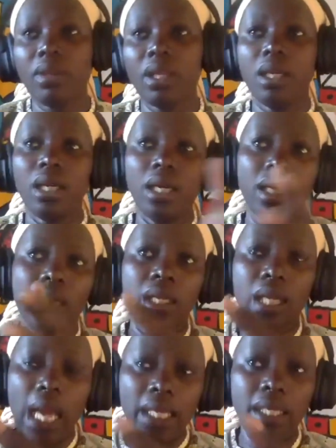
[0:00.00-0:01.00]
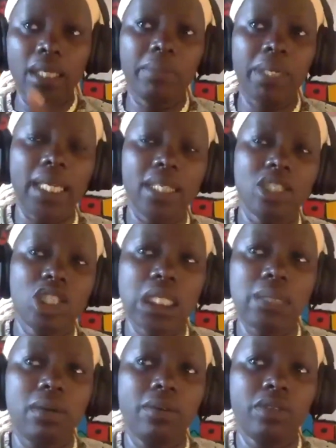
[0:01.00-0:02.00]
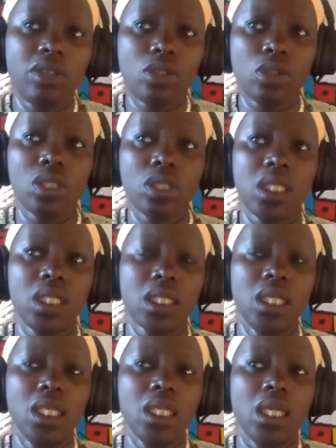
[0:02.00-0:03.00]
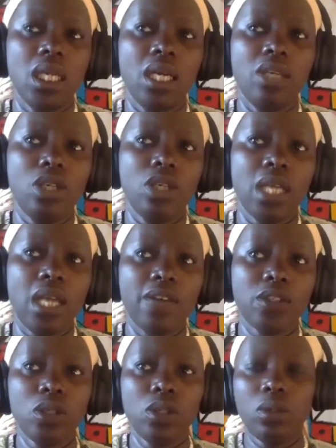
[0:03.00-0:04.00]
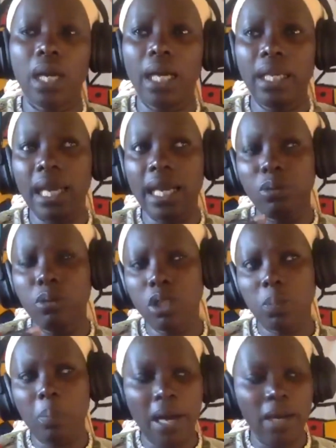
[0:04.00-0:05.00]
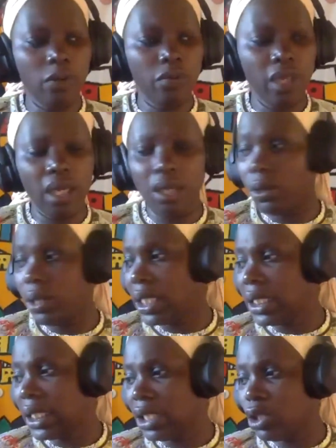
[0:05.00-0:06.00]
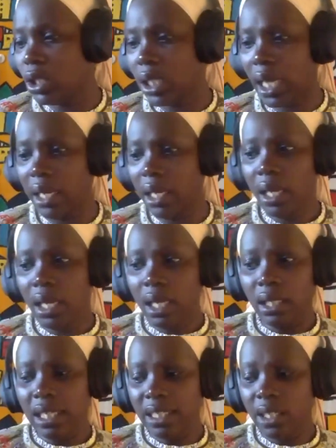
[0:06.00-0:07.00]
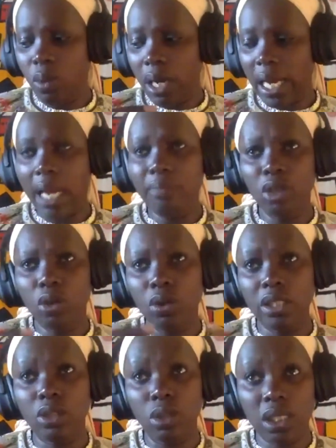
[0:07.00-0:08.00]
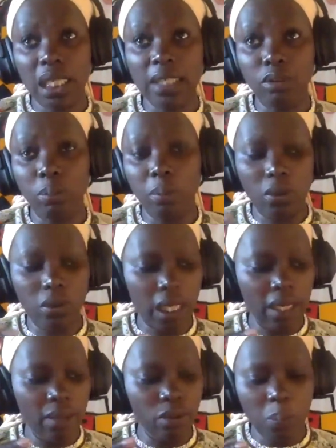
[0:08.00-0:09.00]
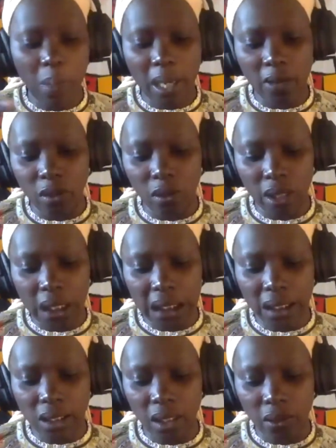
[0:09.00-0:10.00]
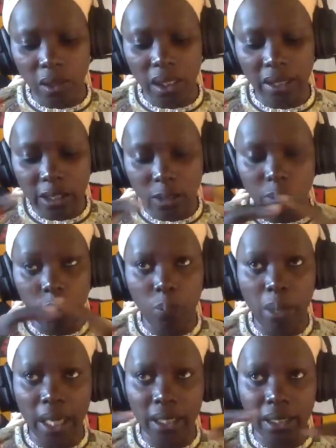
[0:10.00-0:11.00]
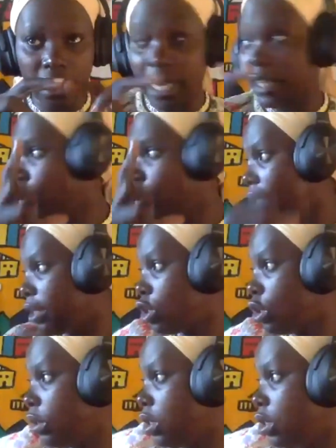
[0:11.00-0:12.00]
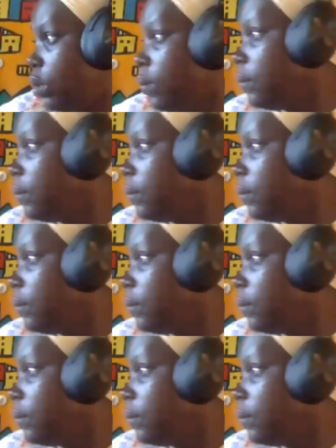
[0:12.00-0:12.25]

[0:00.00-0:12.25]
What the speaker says: But I can share some of the resources you can have. So I was part of an organization that, the reason why iamthecode is successful, because I was part of an organization that created a Raspberry Pi. It's hardware. I'll show it to you.